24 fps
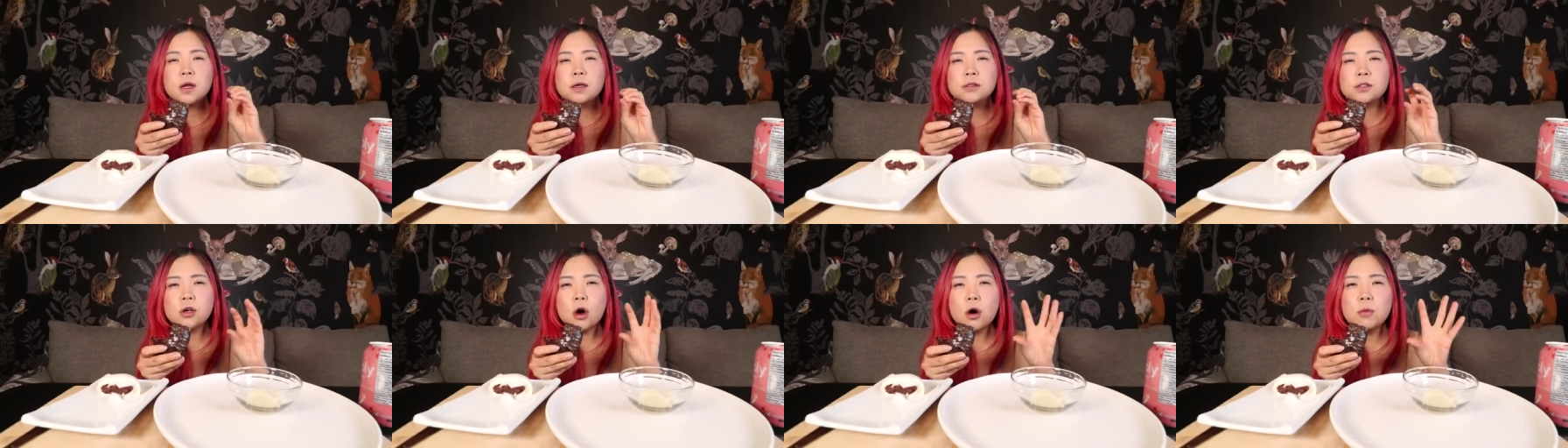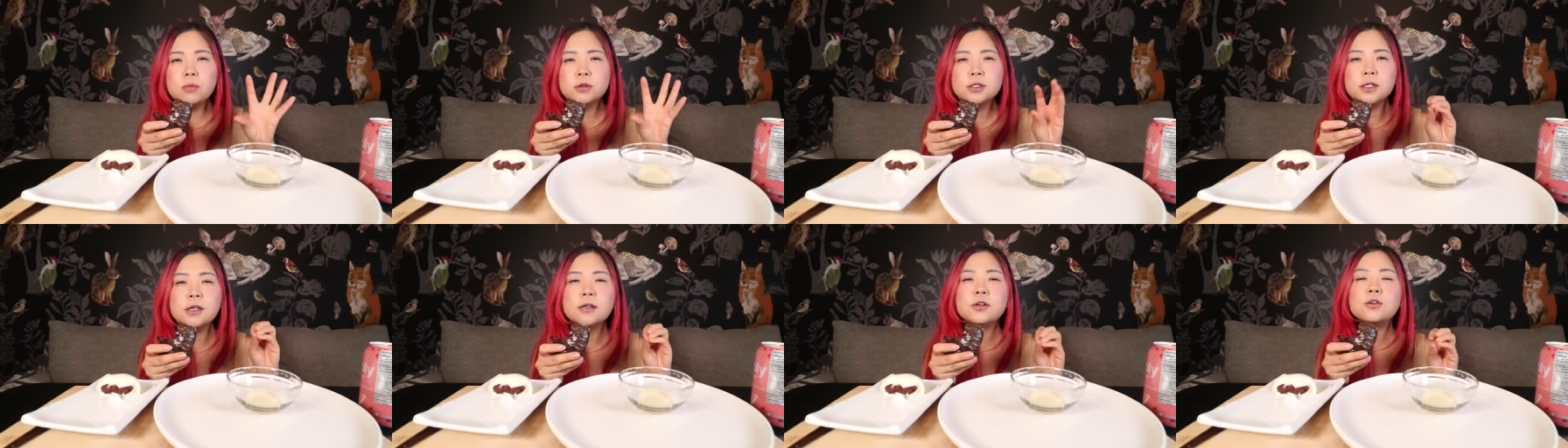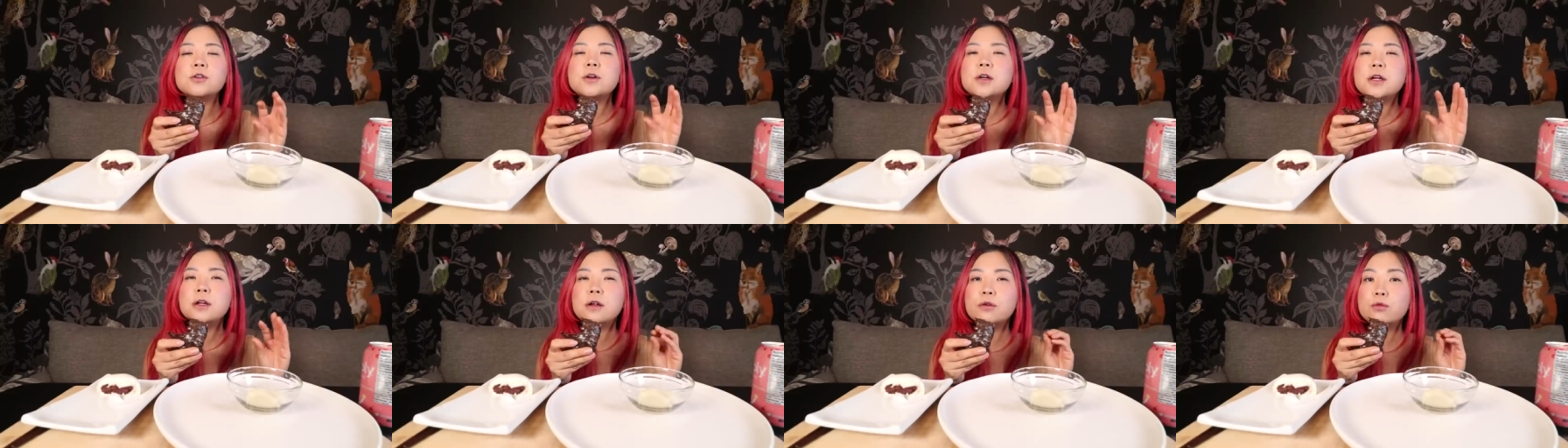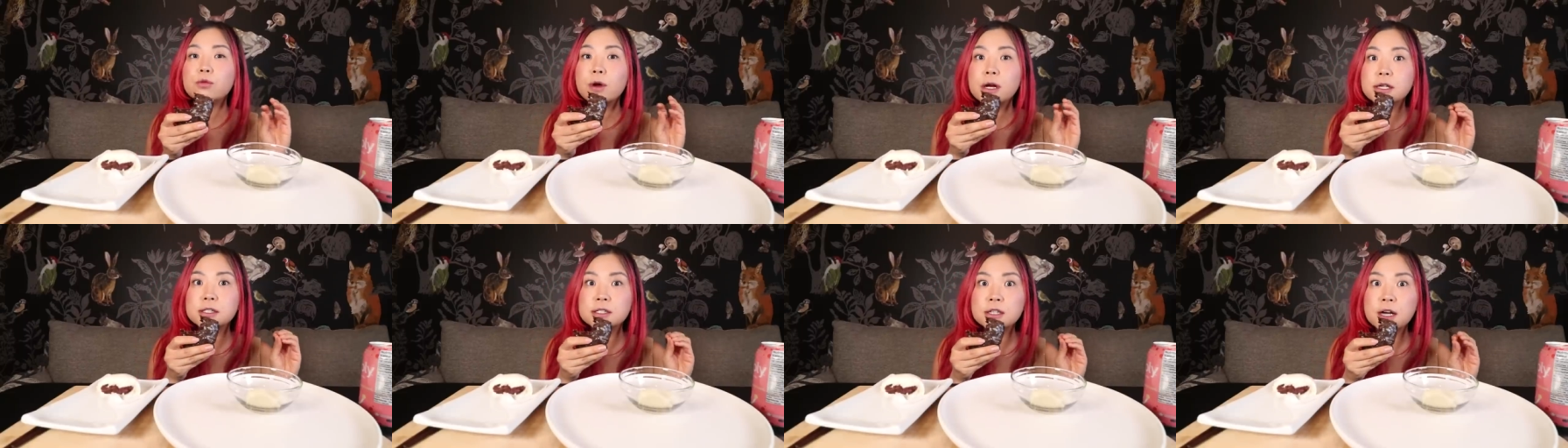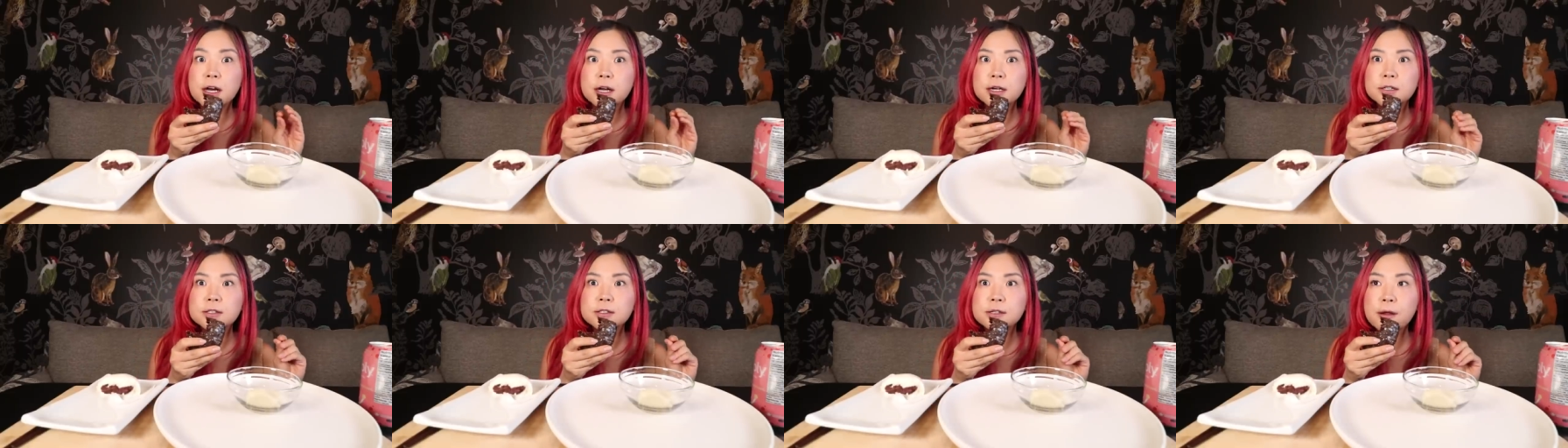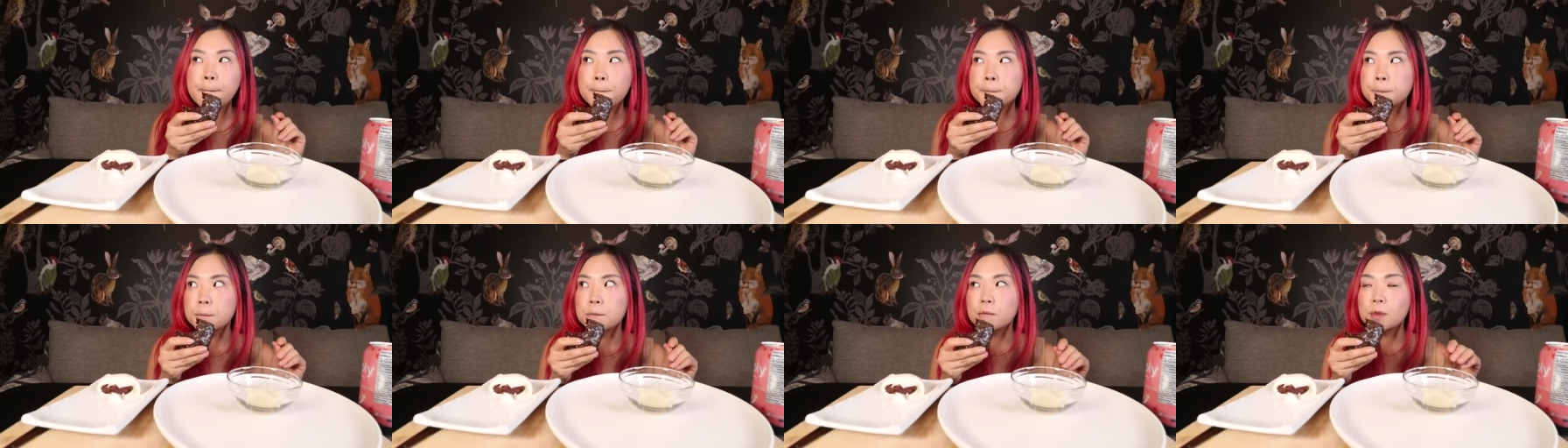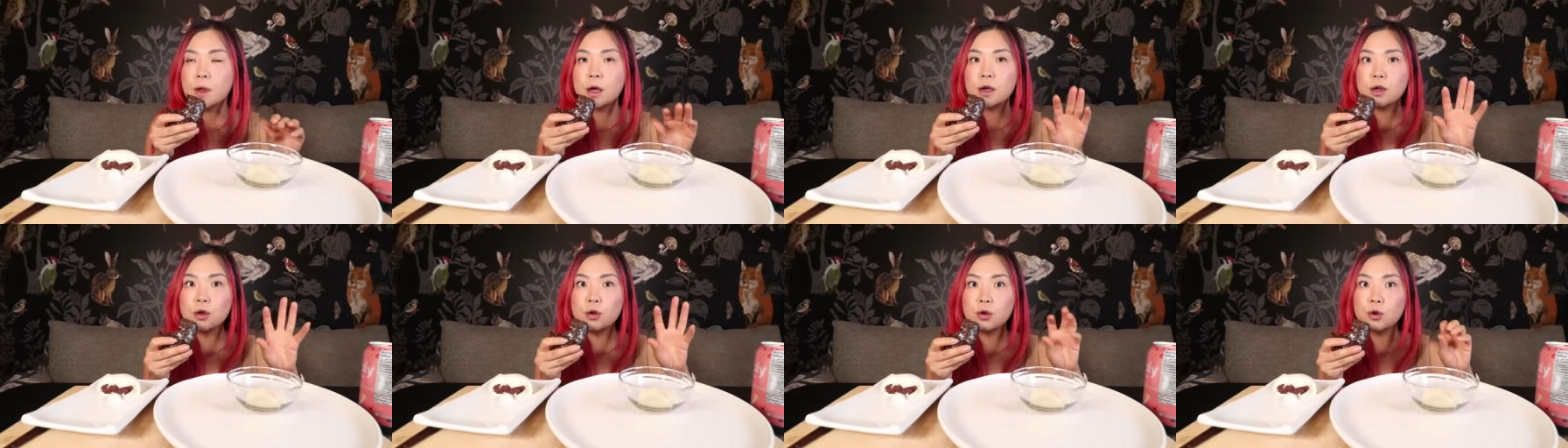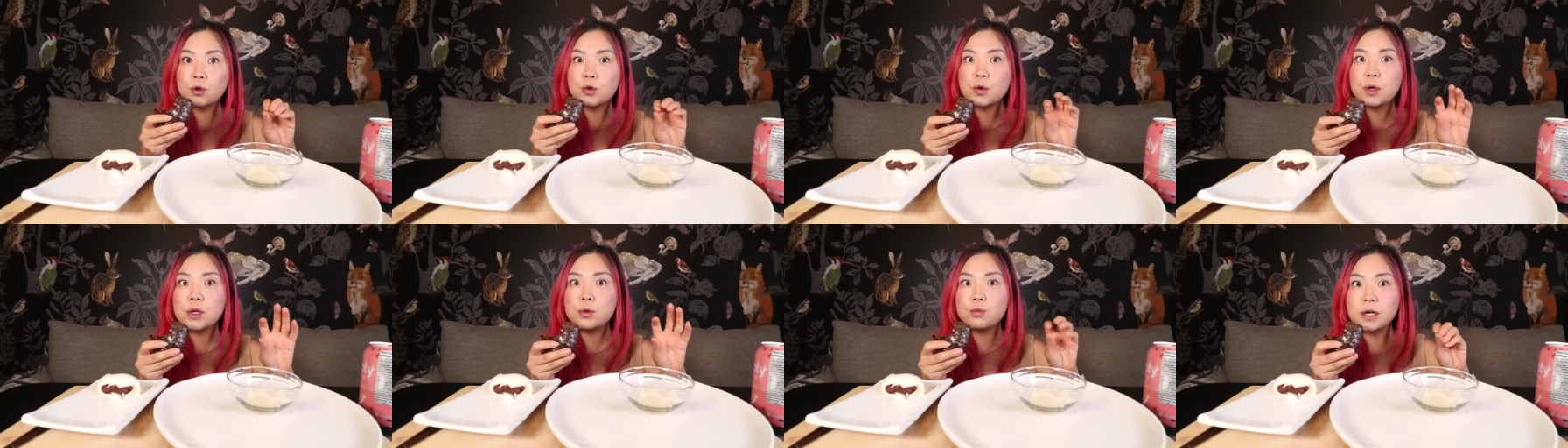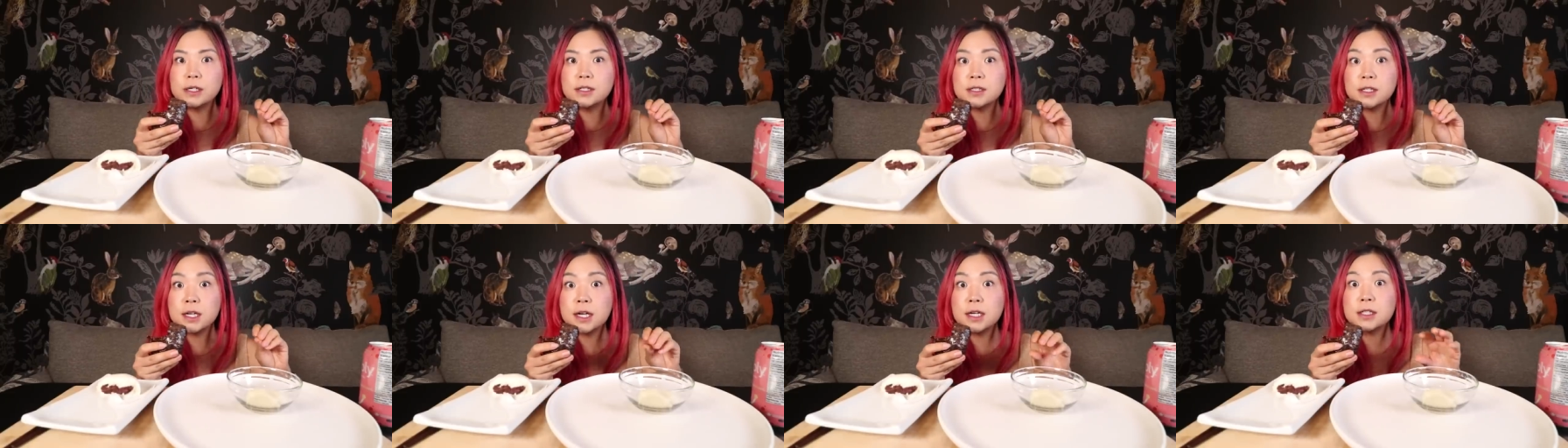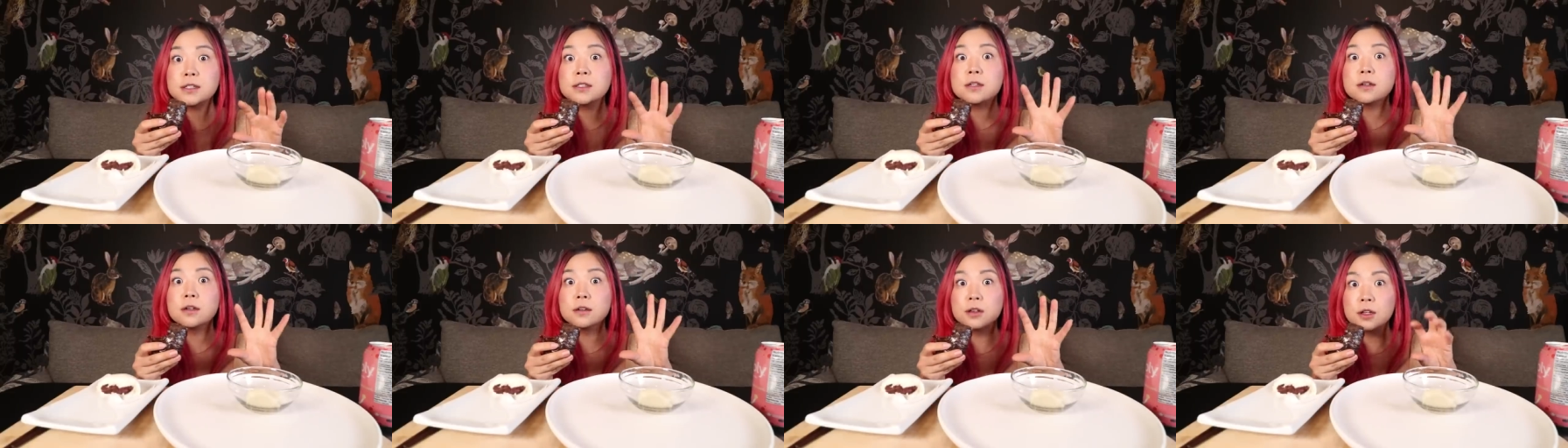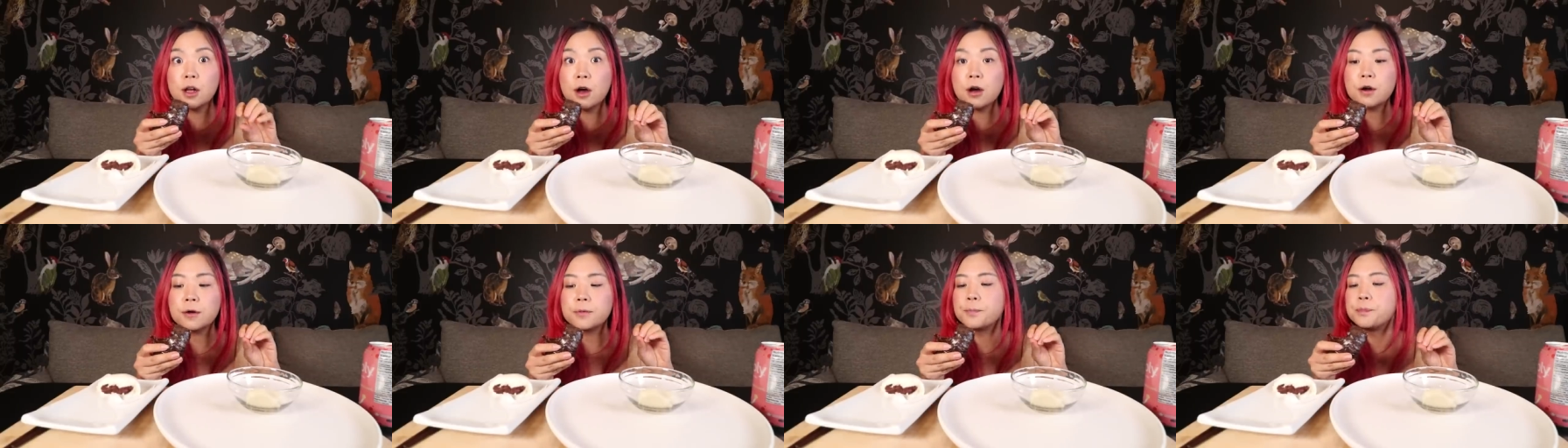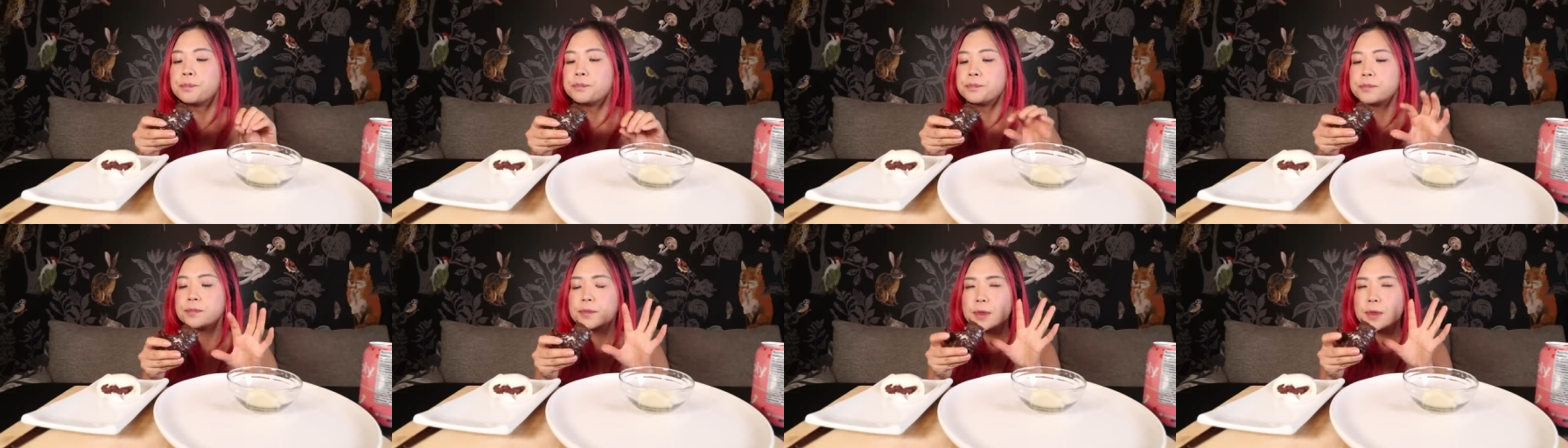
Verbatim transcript: It's almost like you're eating rice cakes. You know, Korean rice cakes. Stop.